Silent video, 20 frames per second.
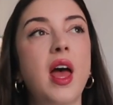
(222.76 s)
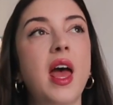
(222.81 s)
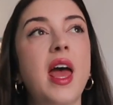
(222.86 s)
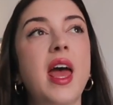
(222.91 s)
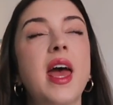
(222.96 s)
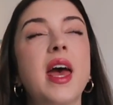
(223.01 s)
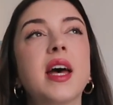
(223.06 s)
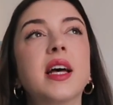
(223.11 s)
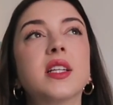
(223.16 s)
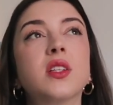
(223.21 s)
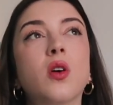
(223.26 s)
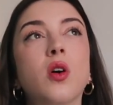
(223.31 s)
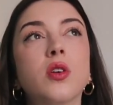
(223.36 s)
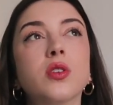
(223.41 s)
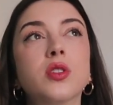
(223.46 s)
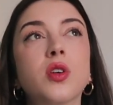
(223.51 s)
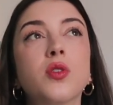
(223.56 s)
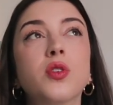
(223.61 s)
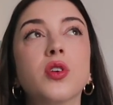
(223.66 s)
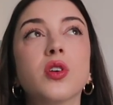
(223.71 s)
And
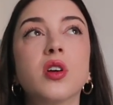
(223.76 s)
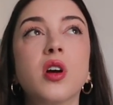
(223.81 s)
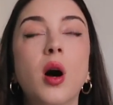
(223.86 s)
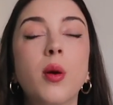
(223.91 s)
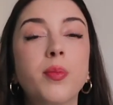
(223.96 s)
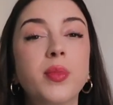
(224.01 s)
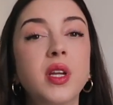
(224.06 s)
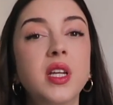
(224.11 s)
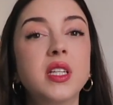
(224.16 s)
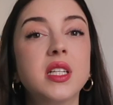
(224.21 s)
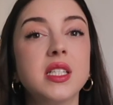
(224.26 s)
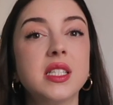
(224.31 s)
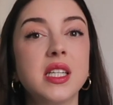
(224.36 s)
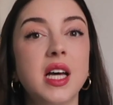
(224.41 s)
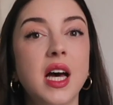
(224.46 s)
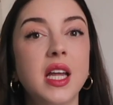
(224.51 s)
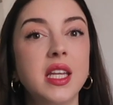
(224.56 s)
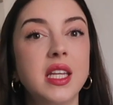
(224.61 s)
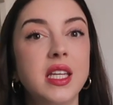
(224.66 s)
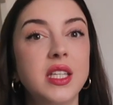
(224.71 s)
also, your company does
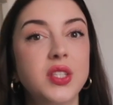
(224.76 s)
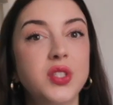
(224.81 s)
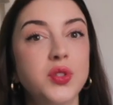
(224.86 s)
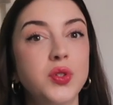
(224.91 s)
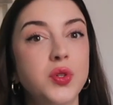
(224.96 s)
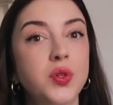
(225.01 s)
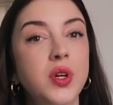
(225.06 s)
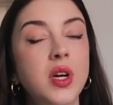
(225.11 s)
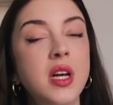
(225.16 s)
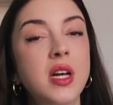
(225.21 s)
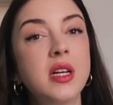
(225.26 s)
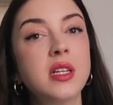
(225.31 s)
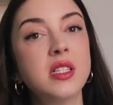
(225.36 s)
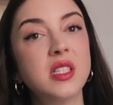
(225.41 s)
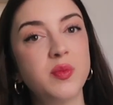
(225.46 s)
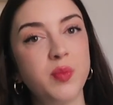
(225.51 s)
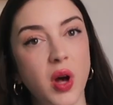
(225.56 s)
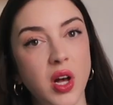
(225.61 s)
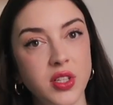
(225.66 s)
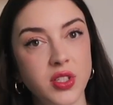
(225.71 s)
not need to
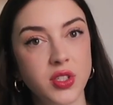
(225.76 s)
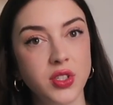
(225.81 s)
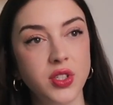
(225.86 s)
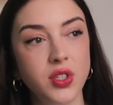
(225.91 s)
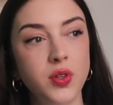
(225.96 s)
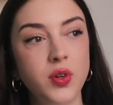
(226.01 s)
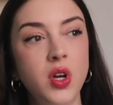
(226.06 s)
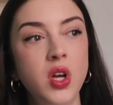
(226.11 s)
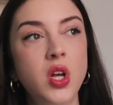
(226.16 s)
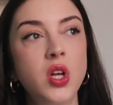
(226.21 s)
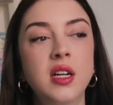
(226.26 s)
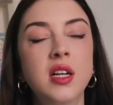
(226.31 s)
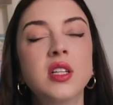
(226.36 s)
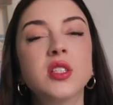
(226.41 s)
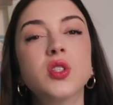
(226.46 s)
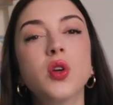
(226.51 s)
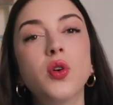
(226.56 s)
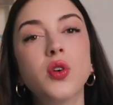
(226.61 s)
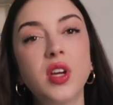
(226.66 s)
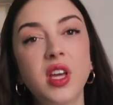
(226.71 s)
sponsor you.
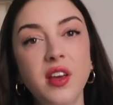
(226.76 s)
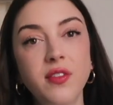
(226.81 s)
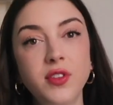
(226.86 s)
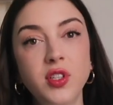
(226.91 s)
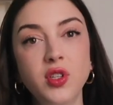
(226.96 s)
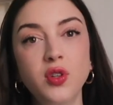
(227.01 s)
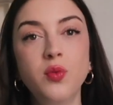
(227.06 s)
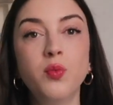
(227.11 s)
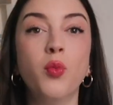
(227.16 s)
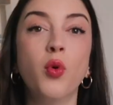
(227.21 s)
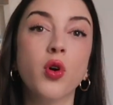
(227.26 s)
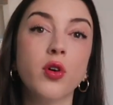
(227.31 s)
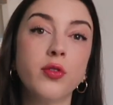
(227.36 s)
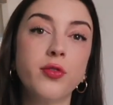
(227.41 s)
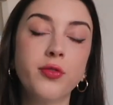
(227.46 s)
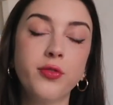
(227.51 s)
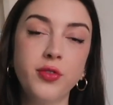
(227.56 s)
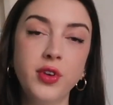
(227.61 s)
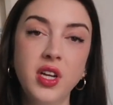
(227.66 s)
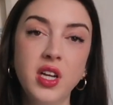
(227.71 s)
So it gives you more
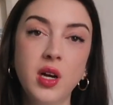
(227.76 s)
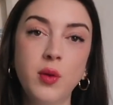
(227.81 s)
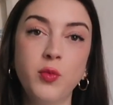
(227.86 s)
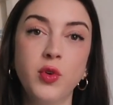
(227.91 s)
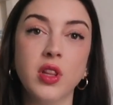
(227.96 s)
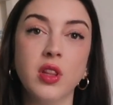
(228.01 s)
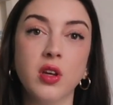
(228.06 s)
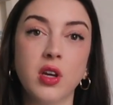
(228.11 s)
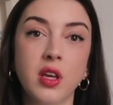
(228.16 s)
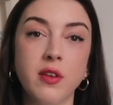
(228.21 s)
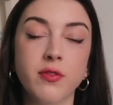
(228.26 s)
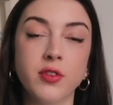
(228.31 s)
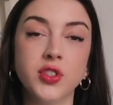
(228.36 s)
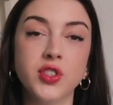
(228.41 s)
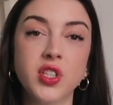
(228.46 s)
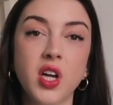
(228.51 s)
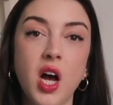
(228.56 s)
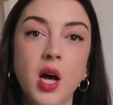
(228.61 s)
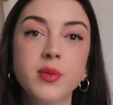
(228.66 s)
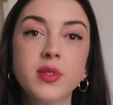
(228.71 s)
freedom when looking for
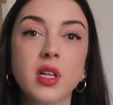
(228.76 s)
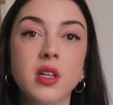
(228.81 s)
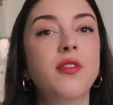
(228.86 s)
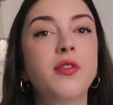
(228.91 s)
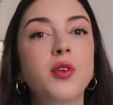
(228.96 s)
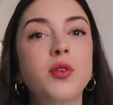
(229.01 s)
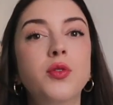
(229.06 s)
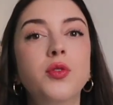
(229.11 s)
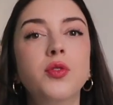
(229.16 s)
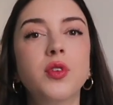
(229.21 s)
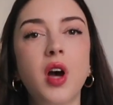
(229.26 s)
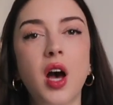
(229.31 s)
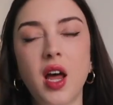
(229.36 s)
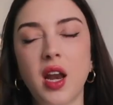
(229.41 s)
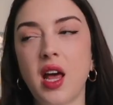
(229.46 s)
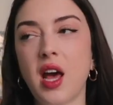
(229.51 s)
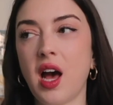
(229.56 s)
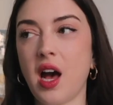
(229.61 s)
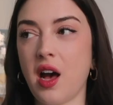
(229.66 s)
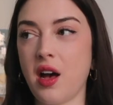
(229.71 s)
jobs. If you do
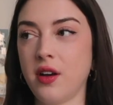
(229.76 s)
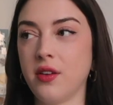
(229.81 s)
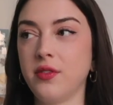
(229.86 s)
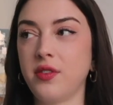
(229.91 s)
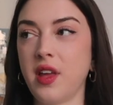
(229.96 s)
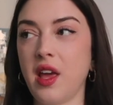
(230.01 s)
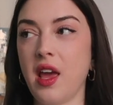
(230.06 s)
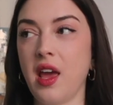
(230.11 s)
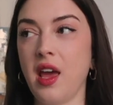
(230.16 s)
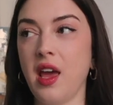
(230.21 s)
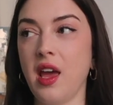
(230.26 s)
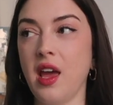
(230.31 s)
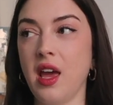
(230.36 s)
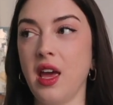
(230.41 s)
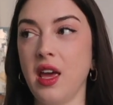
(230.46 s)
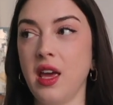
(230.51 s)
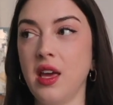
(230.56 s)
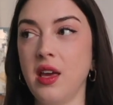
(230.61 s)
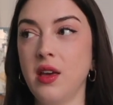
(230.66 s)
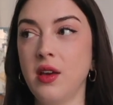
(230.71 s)
not have
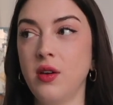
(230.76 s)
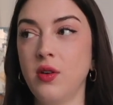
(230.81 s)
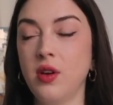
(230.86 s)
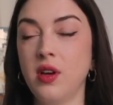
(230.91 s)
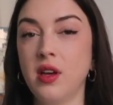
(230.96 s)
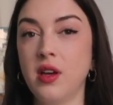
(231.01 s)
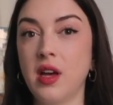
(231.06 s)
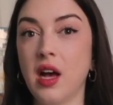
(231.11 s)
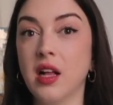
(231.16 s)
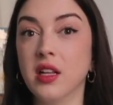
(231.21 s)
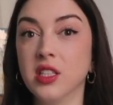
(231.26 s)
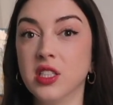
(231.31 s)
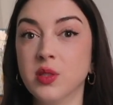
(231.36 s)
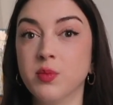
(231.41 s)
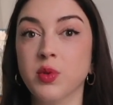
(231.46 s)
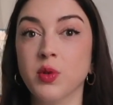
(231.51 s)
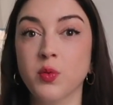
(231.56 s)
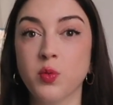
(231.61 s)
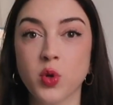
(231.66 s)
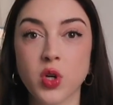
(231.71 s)
a
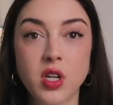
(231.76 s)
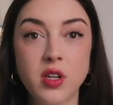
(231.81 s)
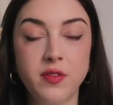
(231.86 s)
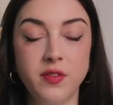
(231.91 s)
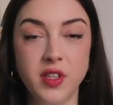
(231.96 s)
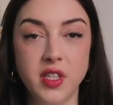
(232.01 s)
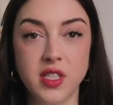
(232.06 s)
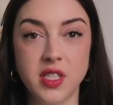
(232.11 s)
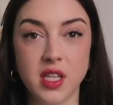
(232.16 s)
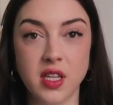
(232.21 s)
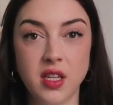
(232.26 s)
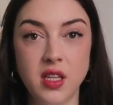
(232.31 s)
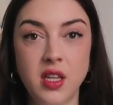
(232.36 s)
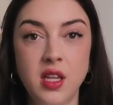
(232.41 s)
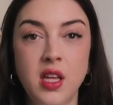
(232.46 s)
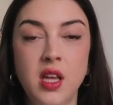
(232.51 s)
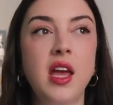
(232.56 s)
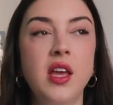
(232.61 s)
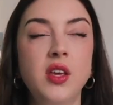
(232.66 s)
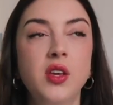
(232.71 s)
eligible work visa,
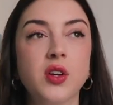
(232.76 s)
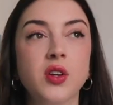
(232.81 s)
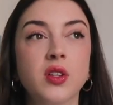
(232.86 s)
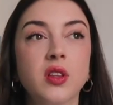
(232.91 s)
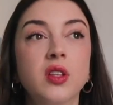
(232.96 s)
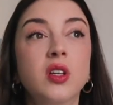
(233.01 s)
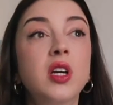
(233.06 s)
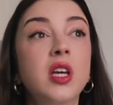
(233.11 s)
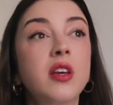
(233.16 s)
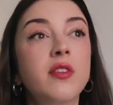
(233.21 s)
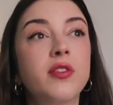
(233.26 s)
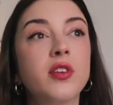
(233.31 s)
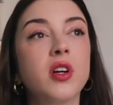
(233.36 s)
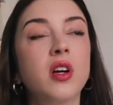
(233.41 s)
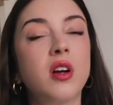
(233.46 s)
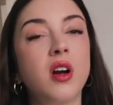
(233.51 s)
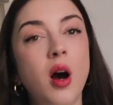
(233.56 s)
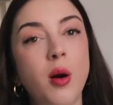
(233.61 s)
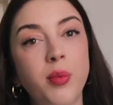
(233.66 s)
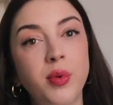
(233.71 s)
you're looking for
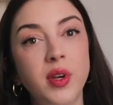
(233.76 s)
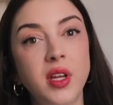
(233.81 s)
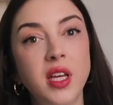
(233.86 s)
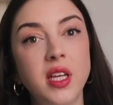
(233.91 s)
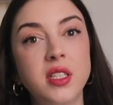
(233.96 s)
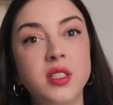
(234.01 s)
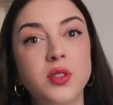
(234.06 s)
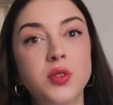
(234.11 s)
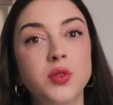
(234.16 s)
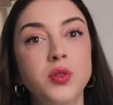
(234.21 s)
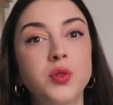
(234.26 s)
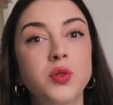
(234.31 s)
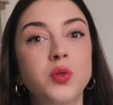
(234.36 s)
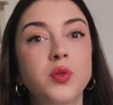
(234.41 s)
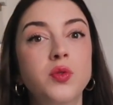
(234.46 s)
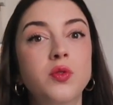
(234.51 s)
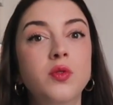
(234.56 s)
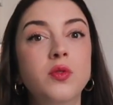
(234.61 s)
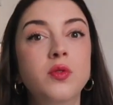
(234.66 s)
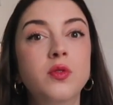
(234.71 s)
a company
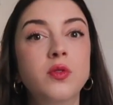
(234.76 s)
to